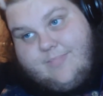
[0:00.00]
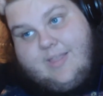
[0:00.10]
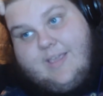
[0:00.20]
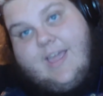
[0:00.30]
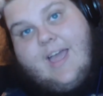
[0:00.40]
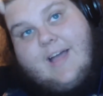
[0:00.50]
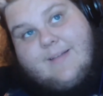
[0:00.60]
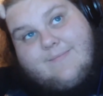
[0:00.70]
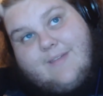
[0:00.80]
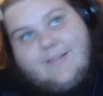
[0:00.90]
Yeah,
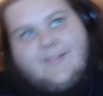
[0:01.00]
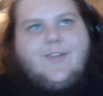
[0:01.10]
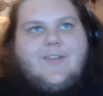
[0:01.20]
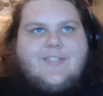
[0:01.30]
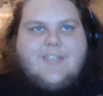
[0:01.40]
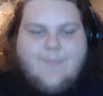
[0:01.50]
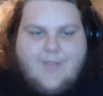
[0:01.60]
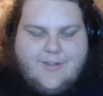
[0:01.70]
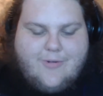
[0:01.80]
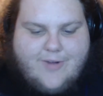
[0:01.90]
you can see
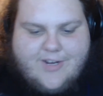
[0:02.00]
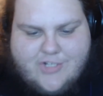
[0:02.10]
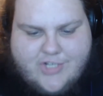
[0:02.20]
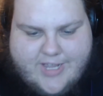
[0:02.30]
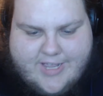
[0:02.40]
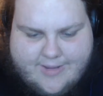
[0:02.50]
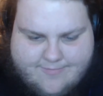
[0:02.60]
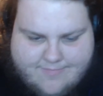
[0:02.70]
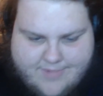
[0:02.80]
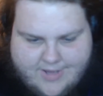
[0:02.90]
me cringe at
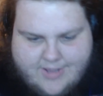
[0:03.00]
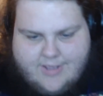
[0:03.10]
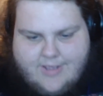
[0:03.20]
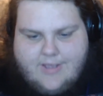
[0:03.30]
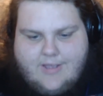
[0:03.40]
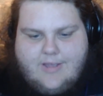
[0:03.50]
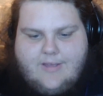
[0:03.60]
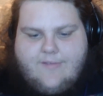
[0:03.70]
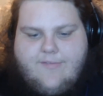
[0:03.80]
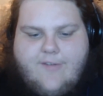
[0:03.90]

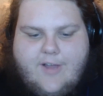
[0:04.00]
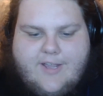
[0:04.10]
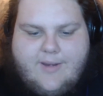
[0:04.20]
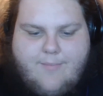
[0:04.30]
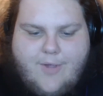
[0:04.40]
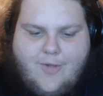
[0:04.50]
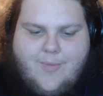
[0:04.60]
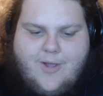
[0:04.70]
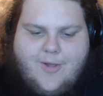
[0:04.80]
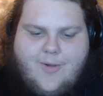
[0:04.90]
fucking
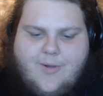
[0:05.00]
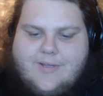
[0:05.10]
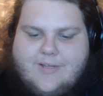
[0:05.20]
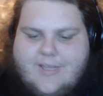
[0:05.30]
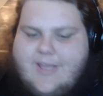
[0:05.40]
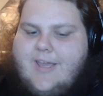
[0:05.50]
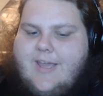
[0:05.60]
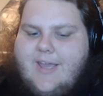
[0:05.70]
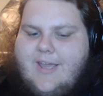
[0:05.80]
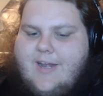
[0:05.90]
Momo
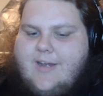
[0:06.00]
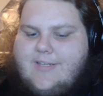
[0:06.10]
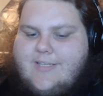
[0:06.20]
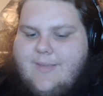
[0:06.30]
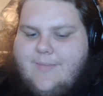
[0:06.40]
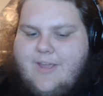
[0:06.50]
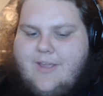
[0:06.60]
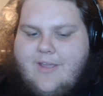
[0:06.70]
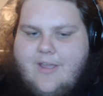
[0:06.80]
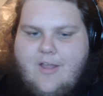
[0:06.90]
and see
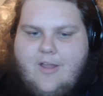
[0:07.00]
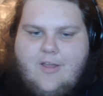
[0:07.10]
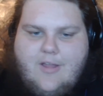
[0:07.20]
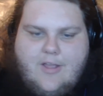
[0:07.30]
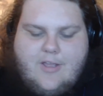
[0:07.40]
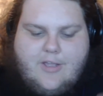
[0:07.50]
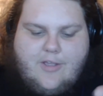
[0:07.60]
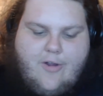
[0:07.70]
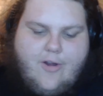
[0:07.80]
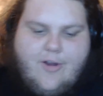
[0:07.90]
me
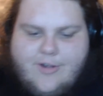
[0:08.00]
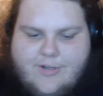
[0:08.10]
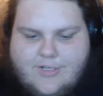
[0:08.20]
yearn